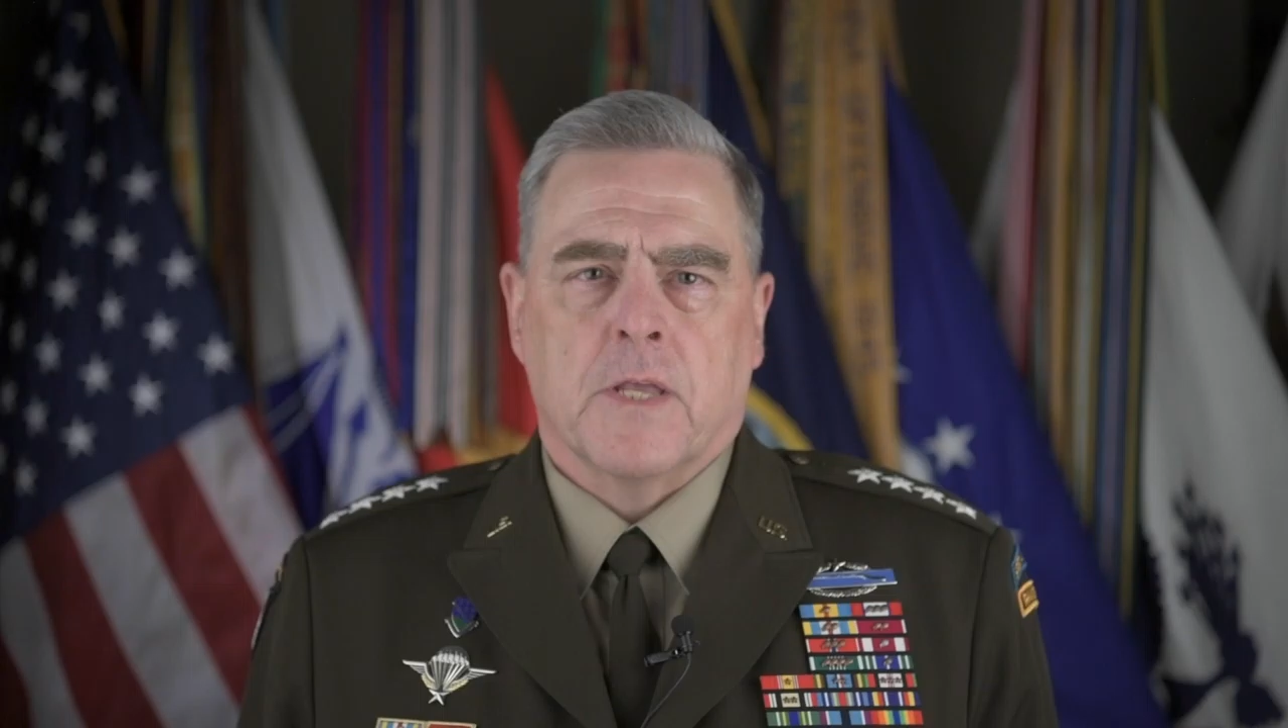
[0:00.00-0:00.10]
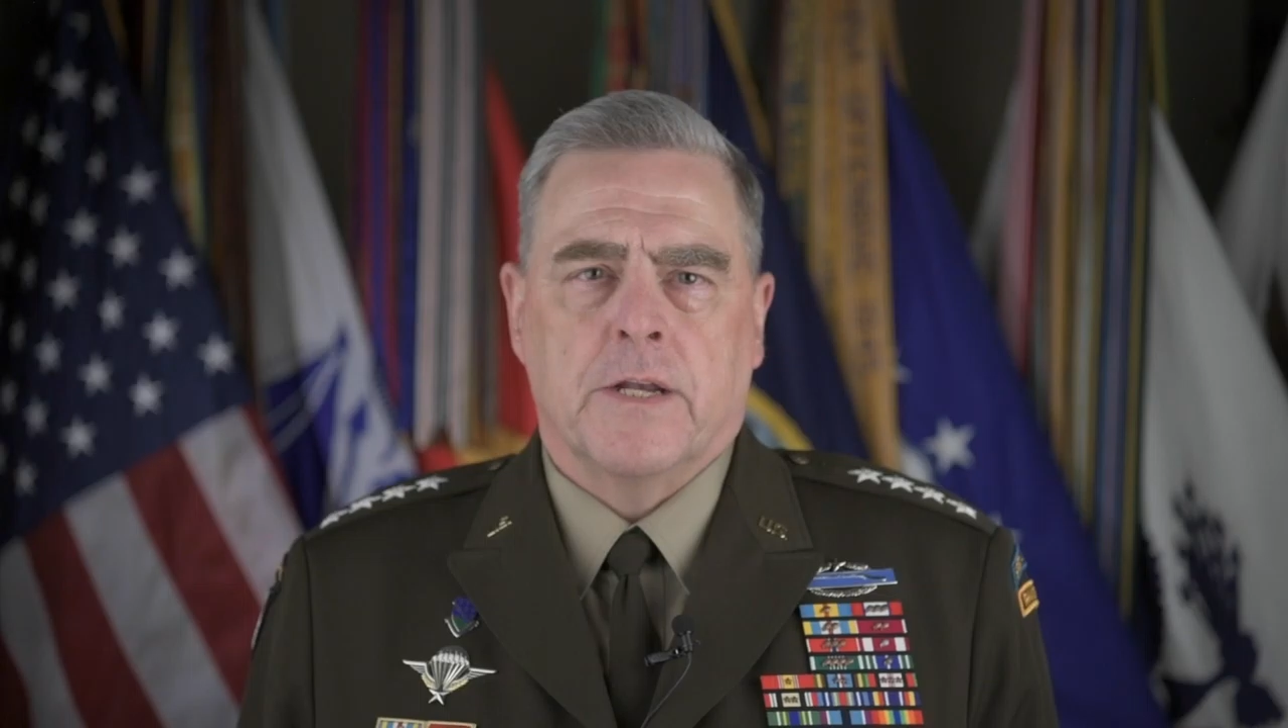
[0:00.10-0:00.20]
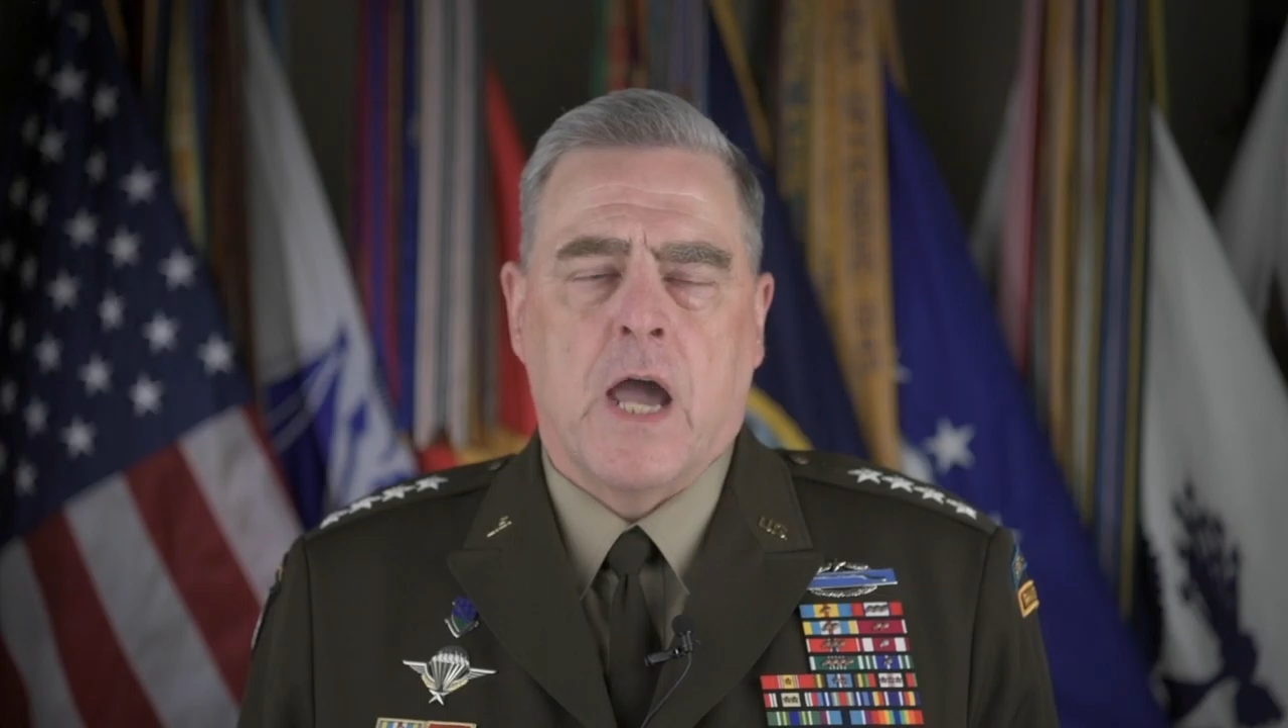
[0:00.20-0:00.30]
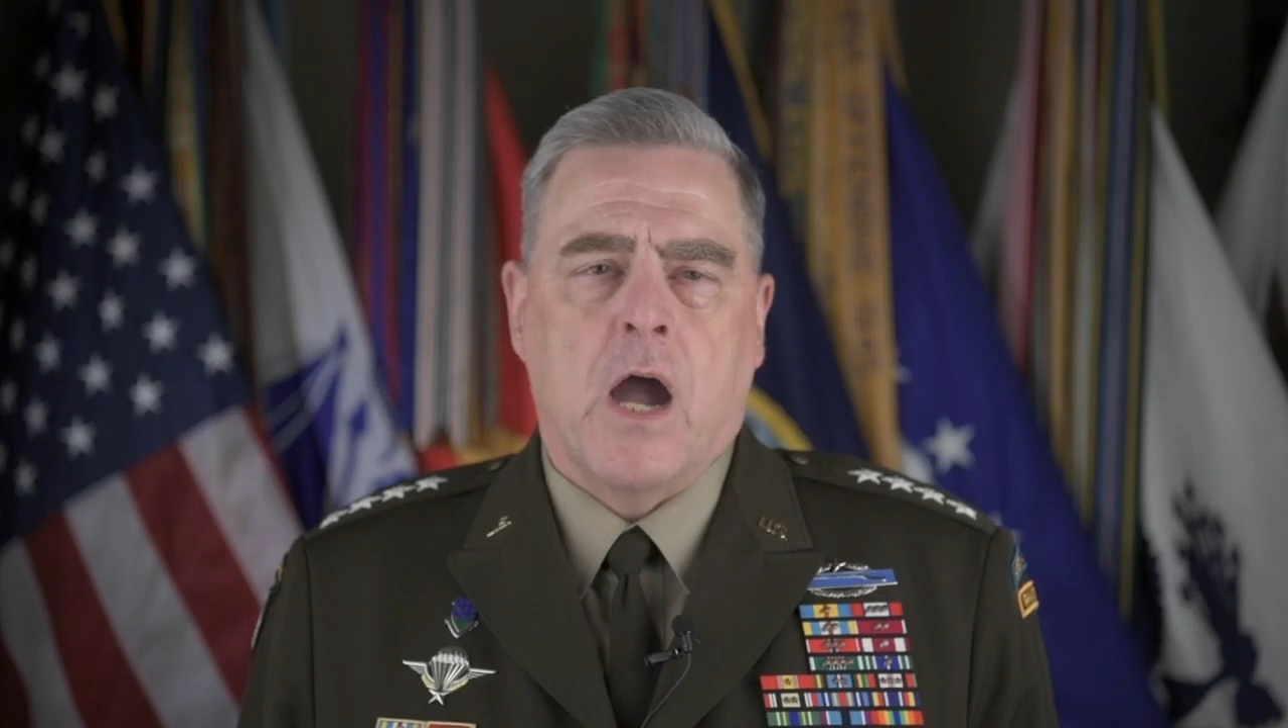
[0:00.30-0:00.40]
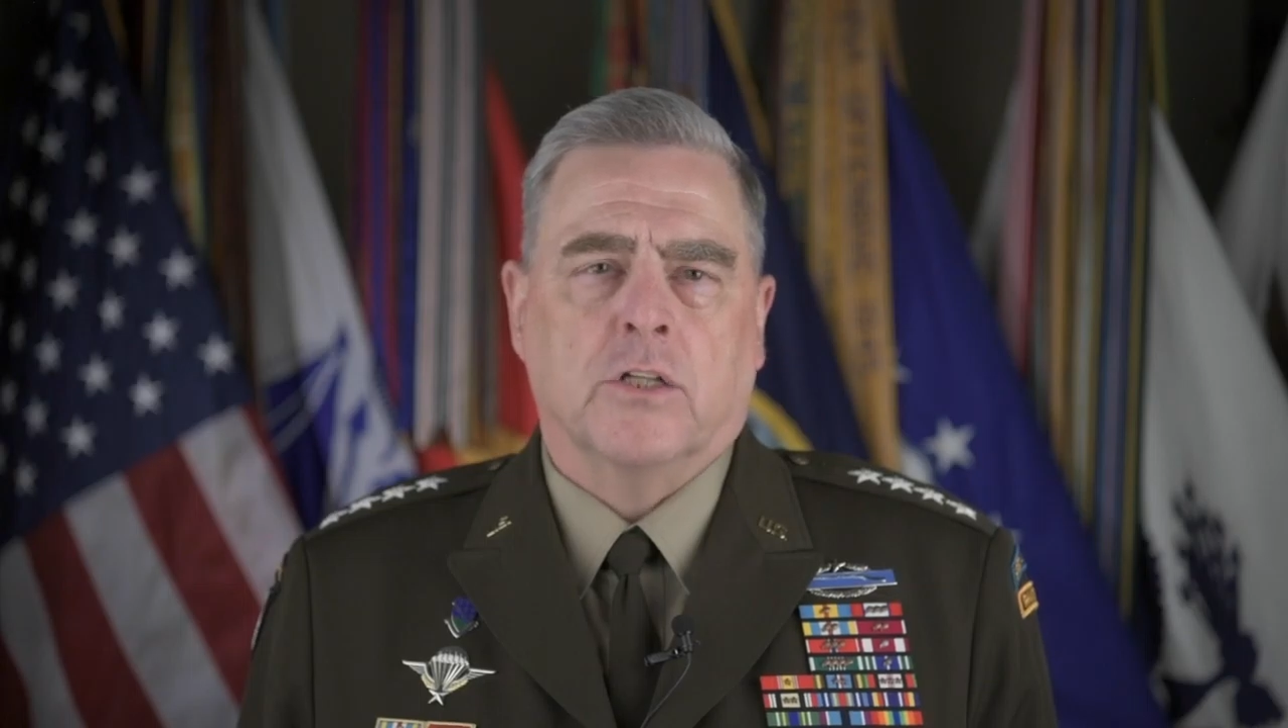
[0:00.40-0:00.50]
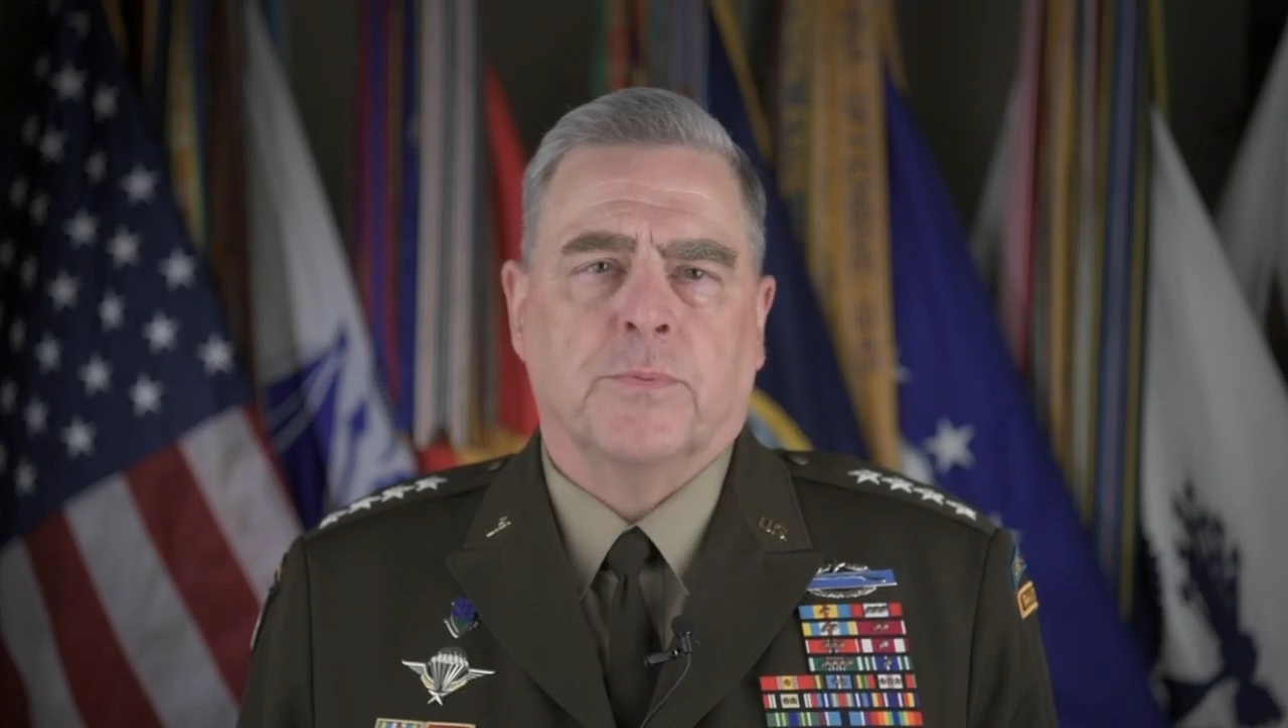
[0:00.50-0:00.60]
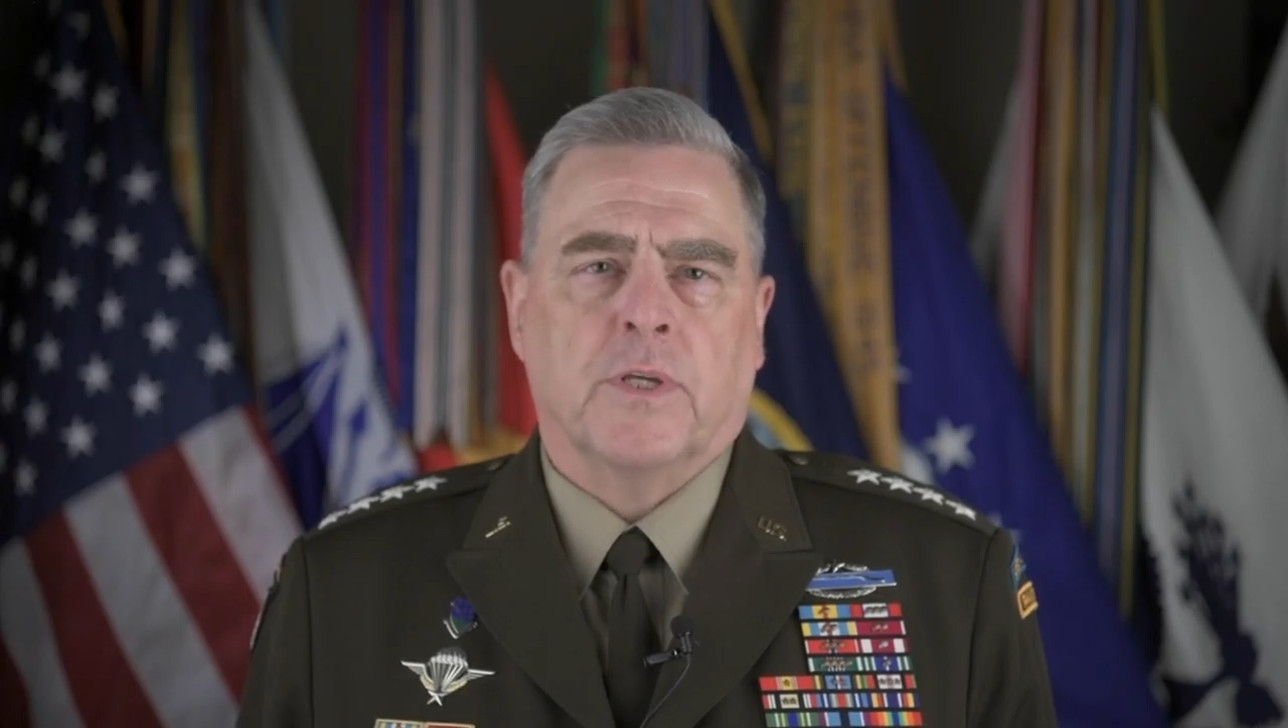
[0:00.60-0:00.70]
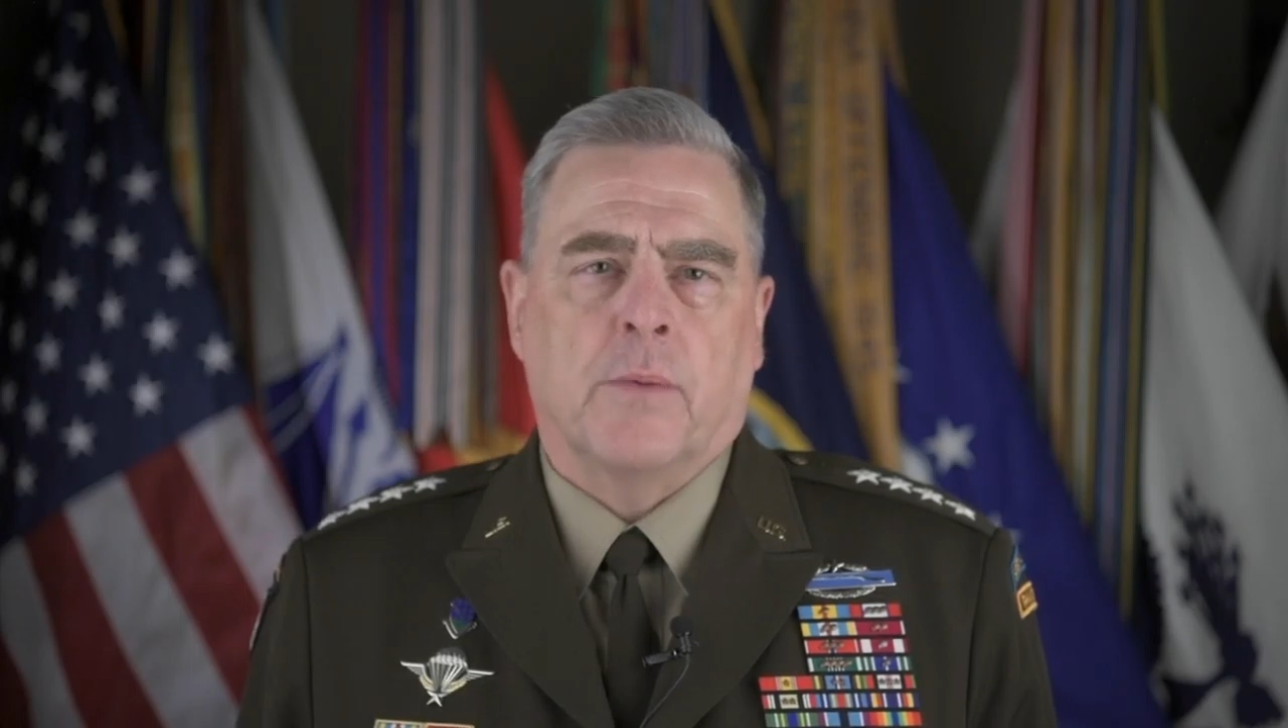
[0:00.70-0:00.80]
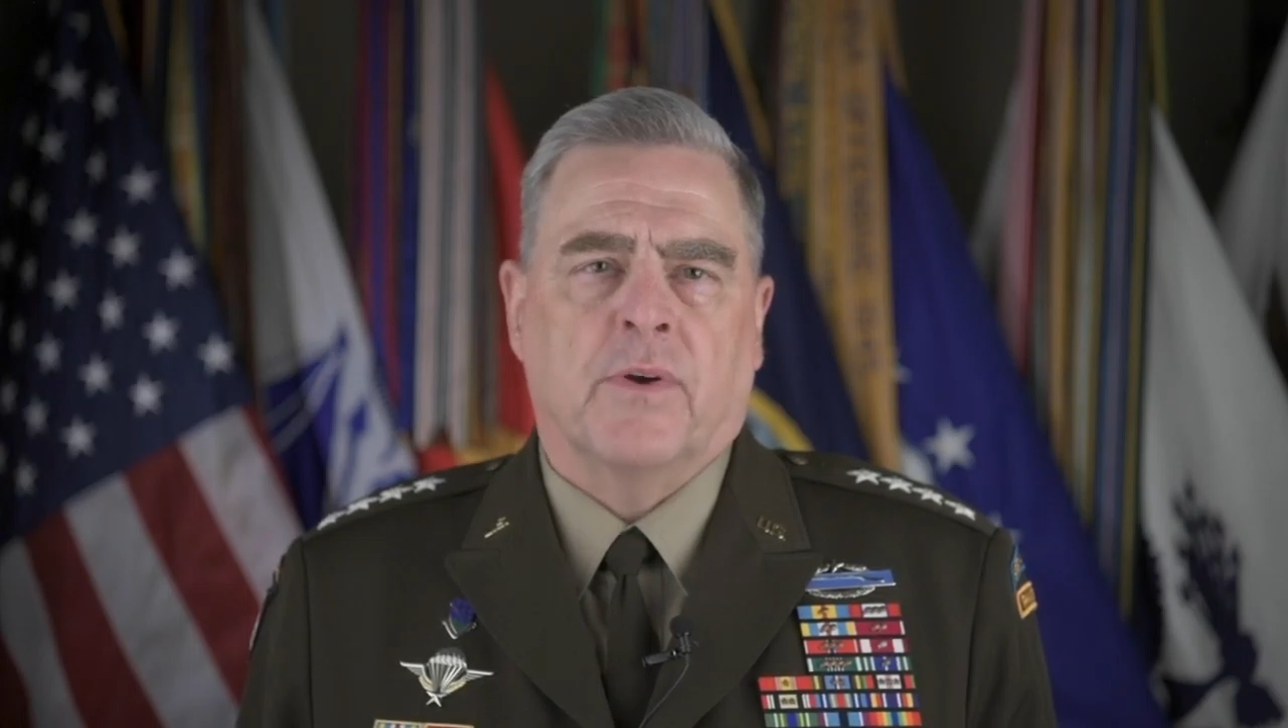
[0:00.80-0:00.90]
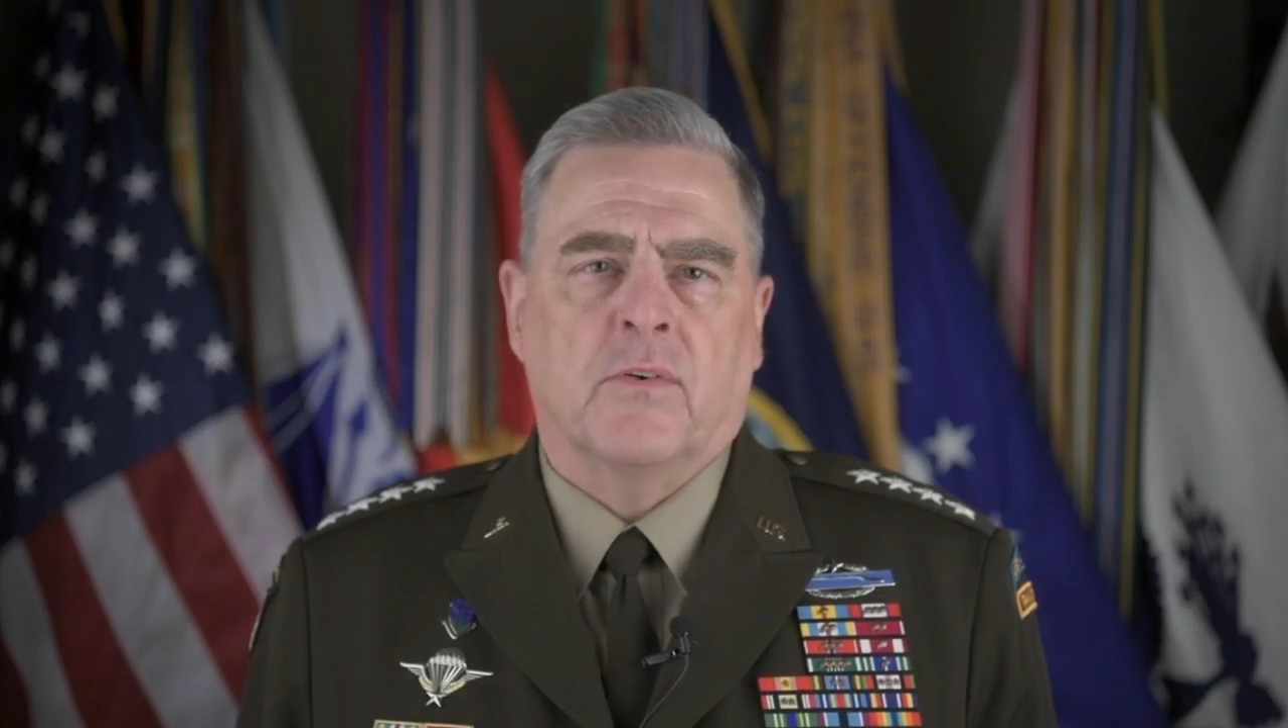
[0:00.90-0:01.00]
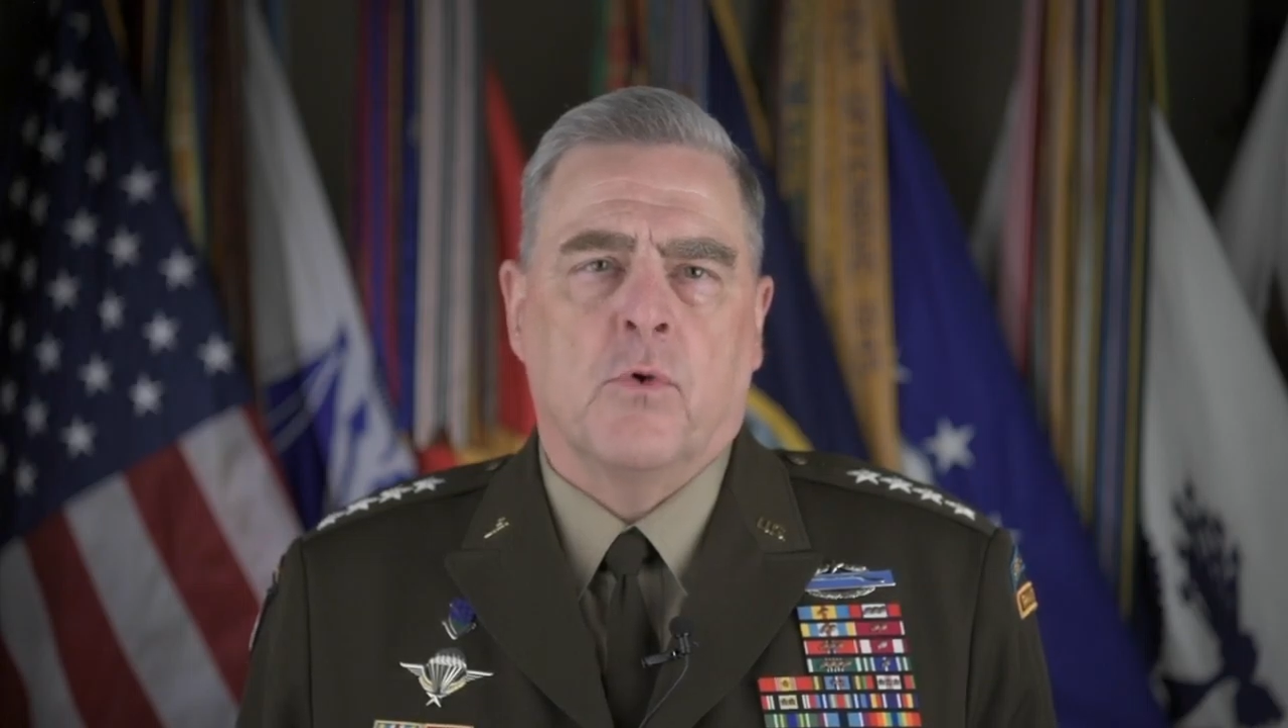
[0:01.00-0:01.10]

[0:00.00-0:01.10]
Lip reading: And now it's become ever